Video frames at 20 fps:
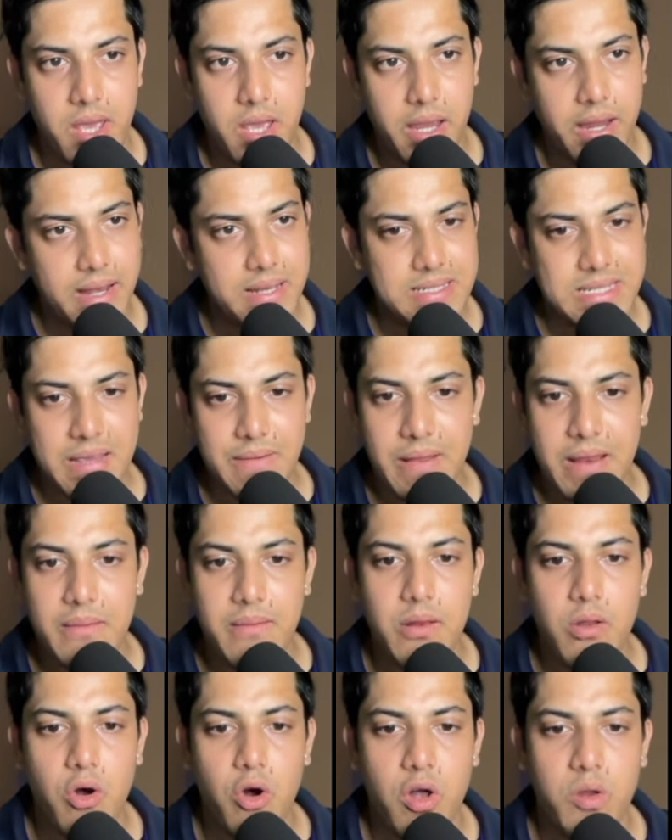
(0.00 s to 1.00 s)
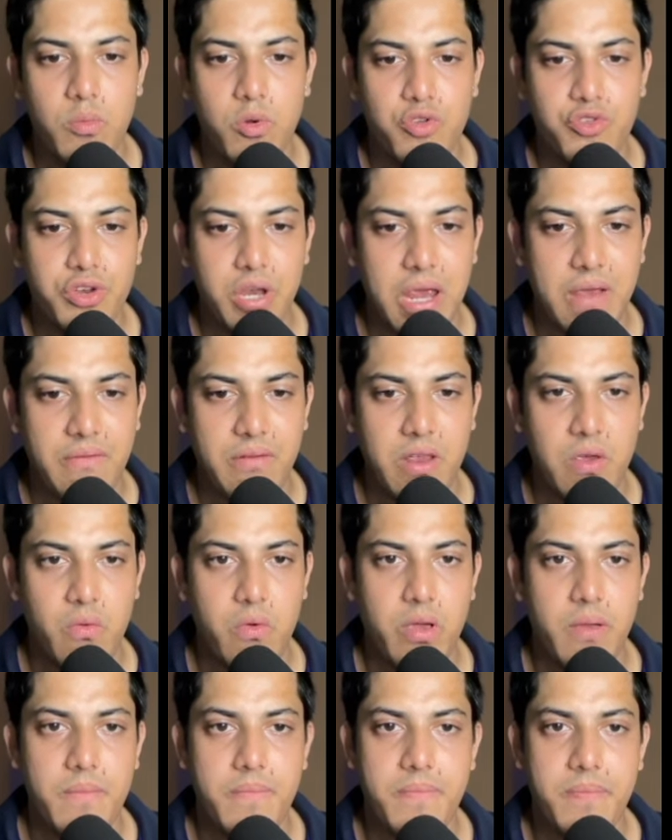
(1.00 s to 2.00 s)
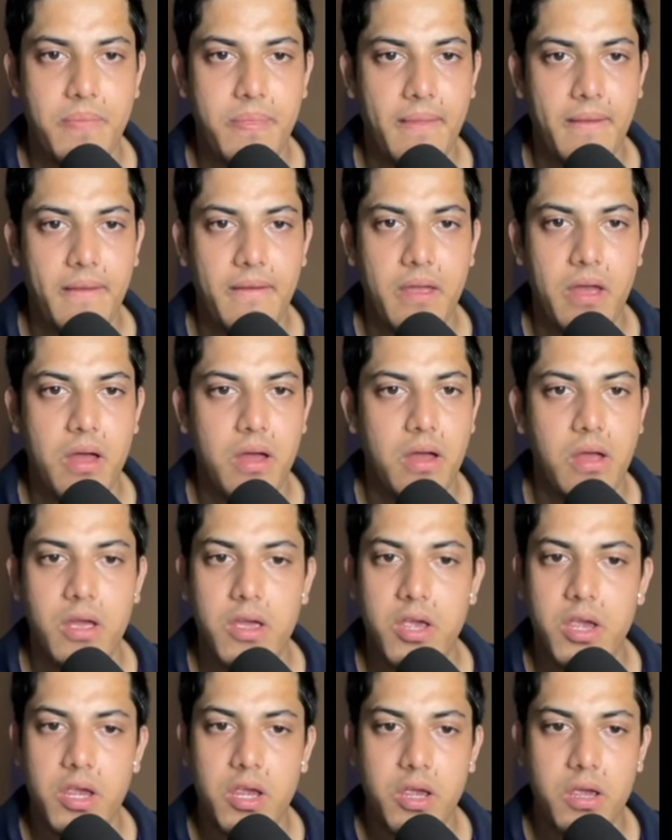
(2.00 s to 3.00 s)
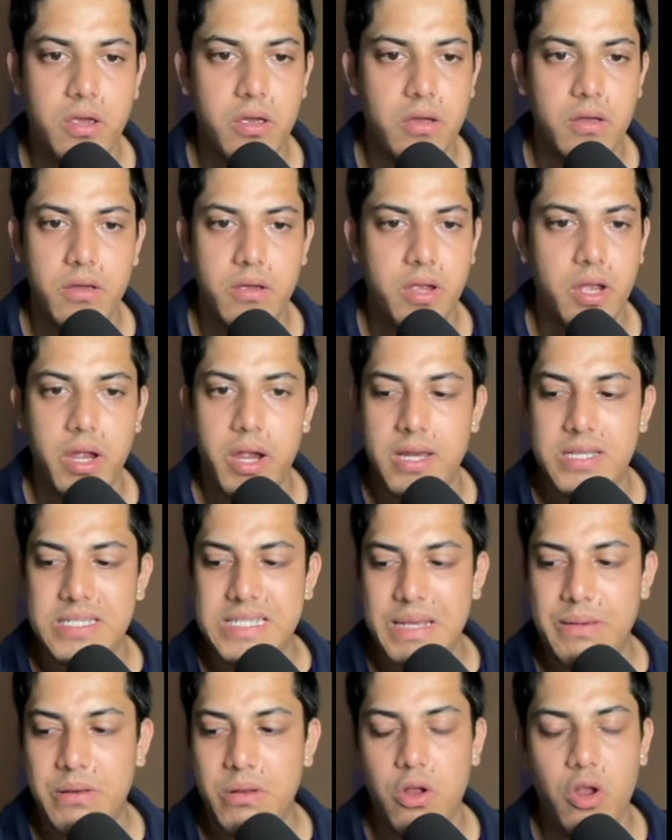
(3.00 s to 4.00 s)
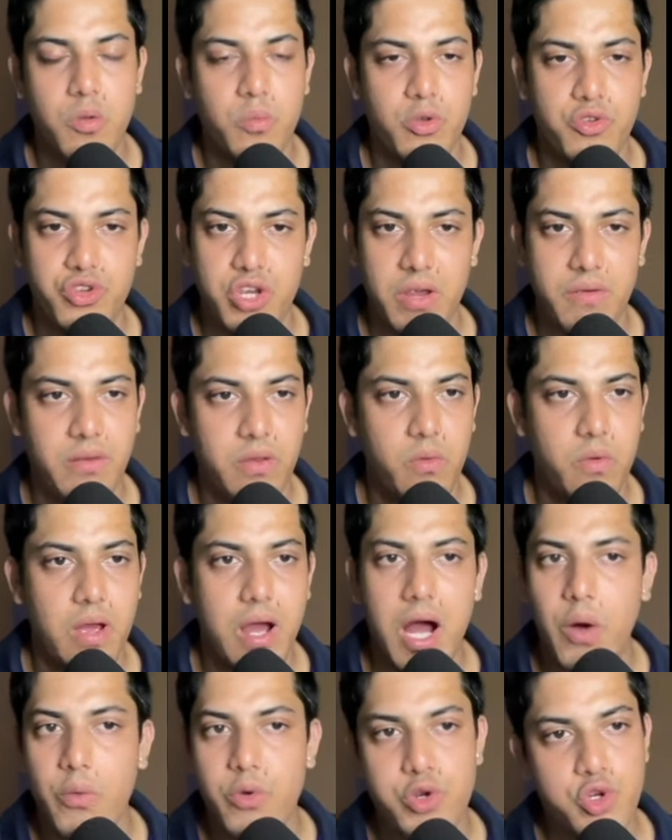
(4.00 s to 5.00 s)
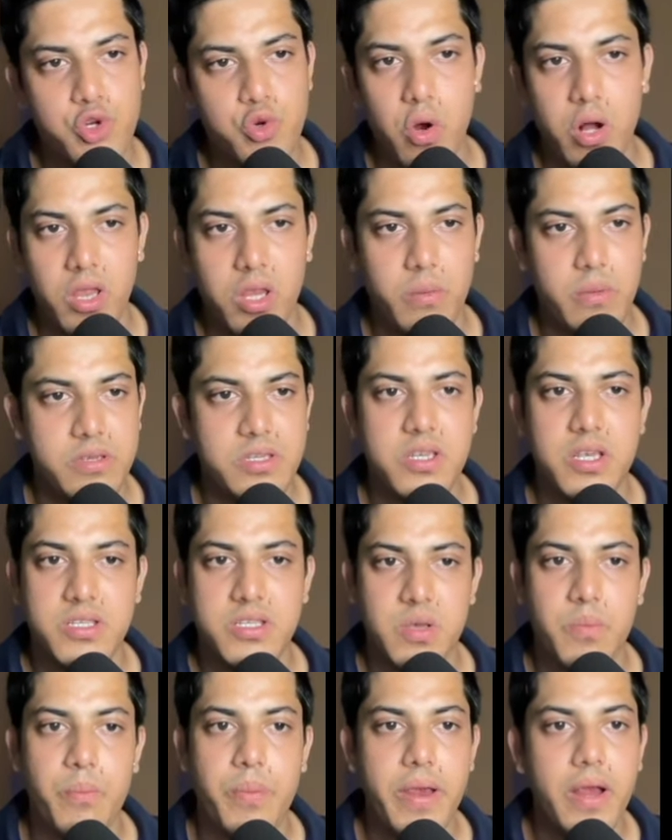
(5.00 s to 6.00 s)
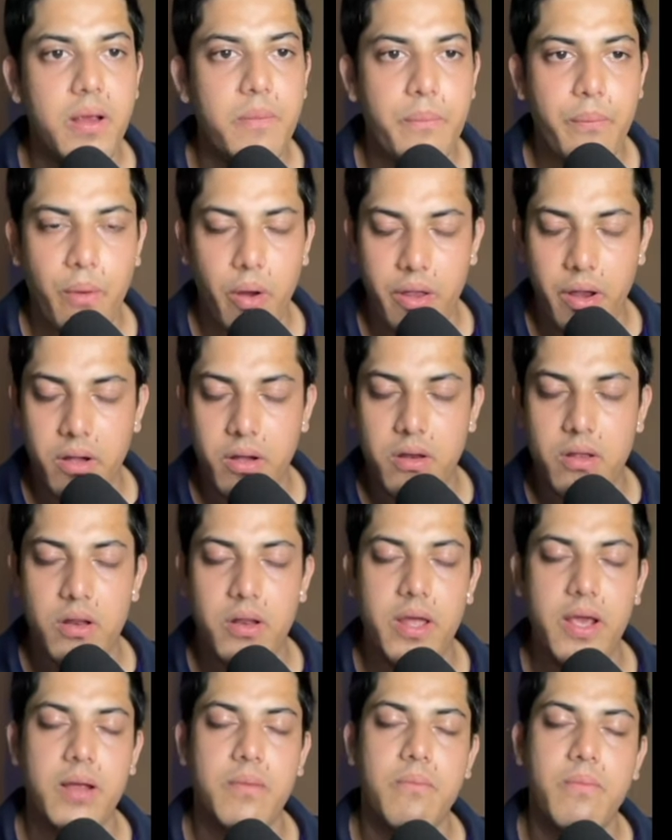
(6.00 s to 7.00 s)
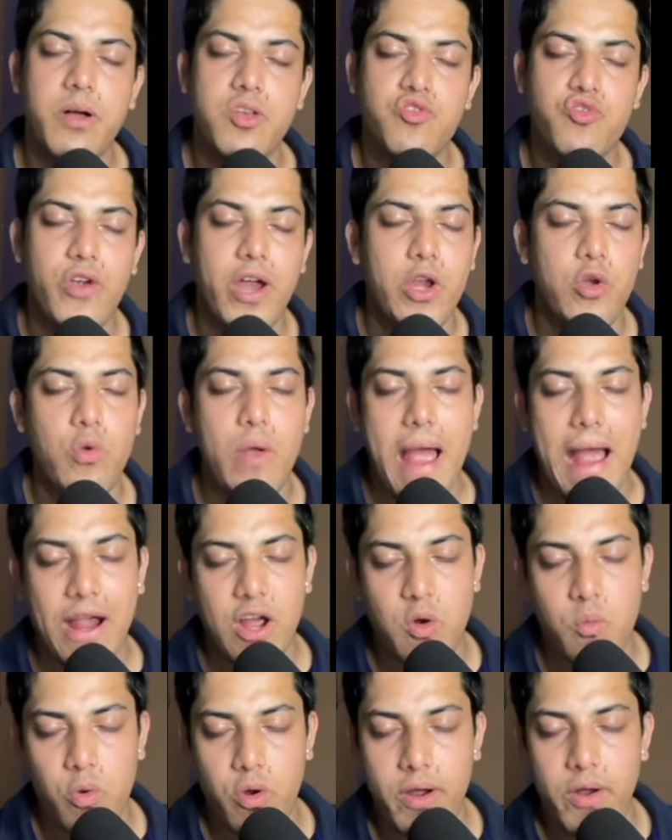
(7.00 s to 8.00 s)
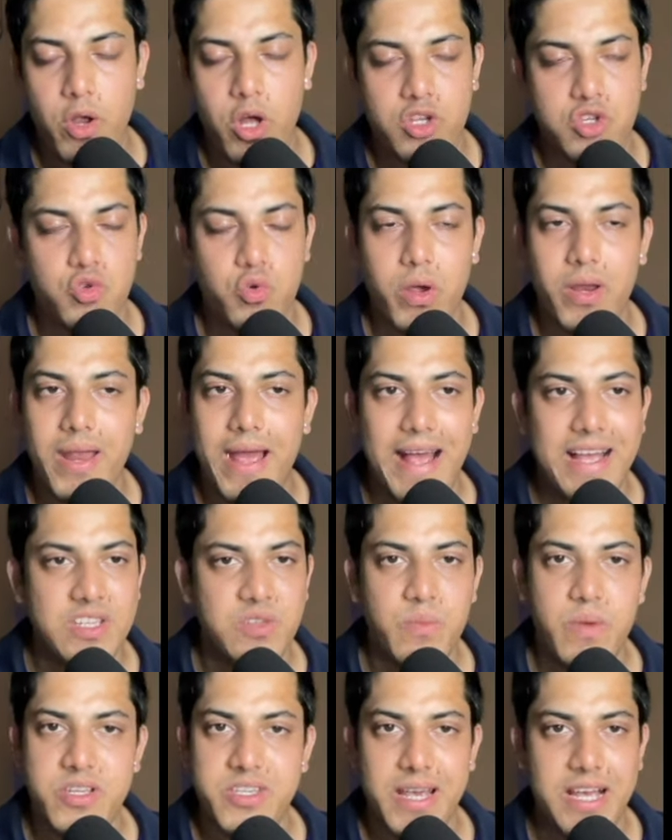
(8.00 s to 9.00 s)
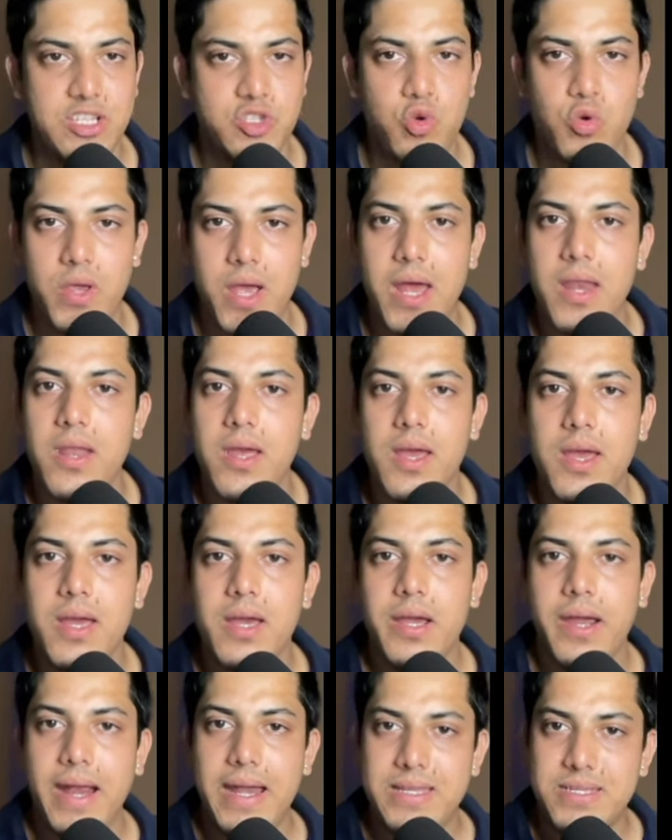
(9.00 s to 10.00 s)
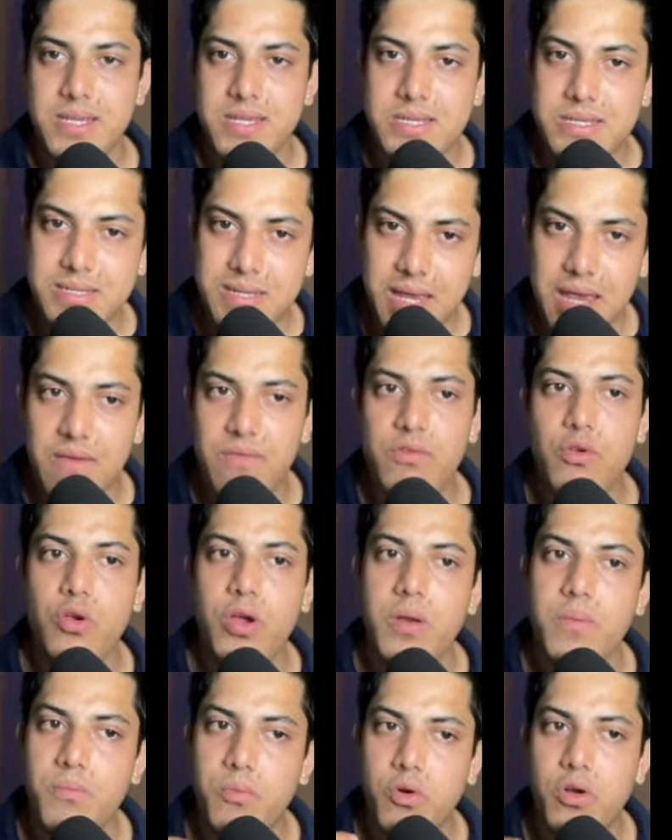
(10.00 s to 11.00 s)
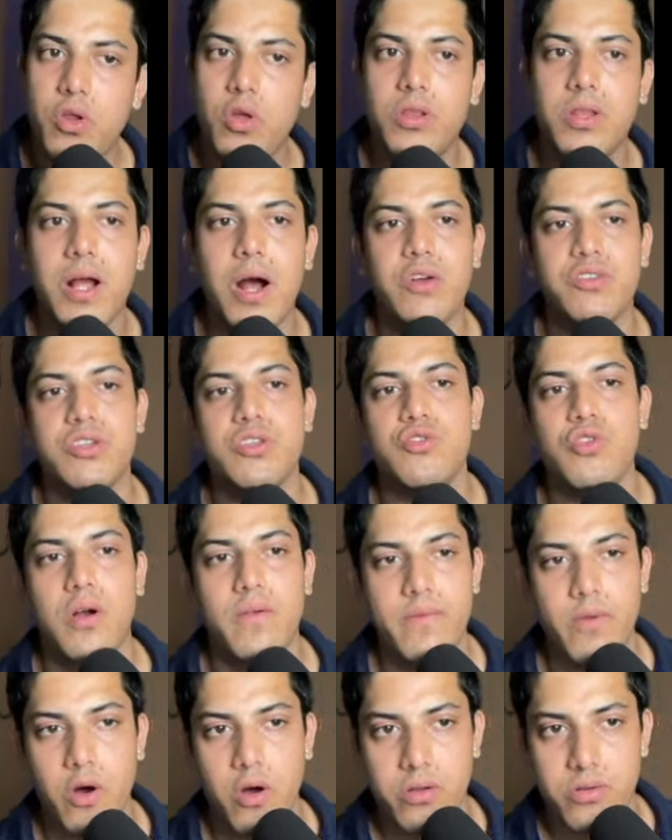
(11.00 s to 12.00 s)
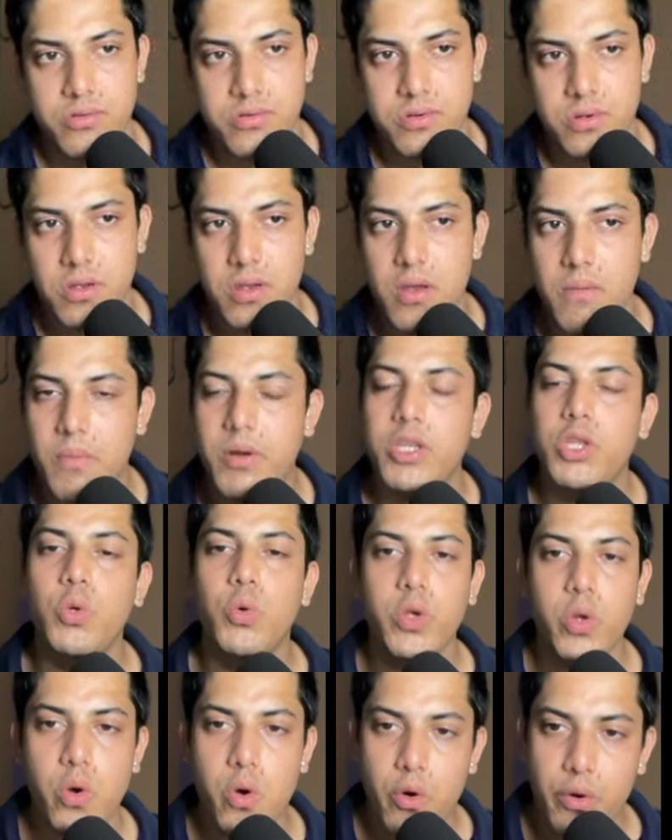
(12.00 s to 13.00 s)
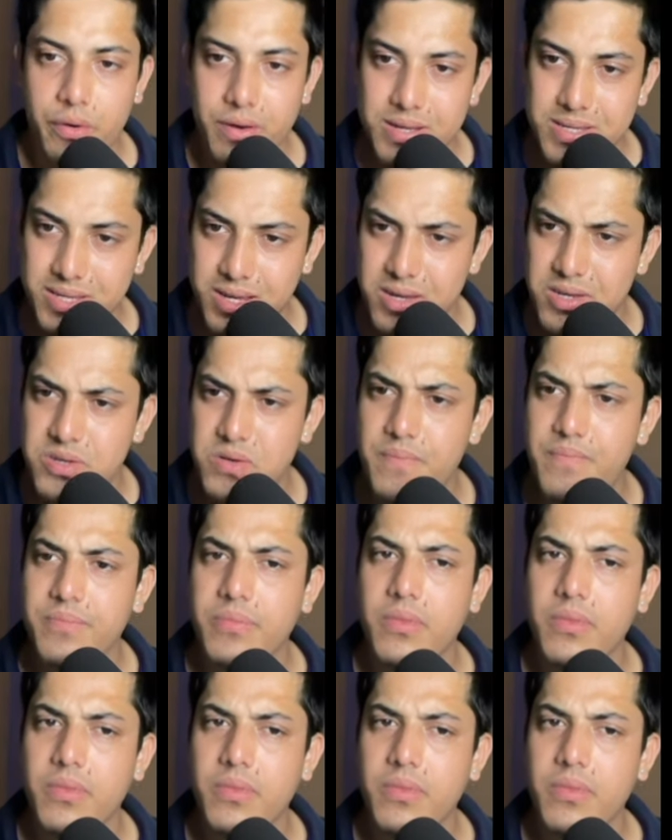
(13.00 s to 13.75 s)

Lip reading: It's available almost everywhere. It's available almost everywhere. I wish you all the best. It's a big project. Like, must try to accommodate Dogecoin as much as you can. It's a safe. You can put your thousands of dollars. But do your own research.